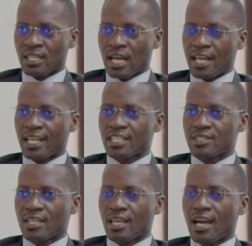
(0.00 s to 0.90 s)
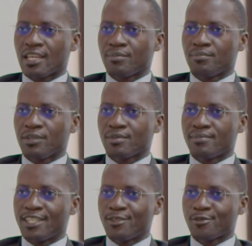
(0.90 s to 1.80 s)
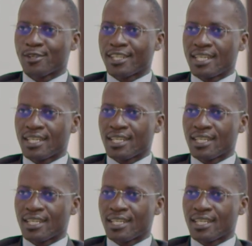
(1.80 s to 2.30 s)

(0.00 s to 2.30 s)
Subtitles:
And that is a high pill burden already.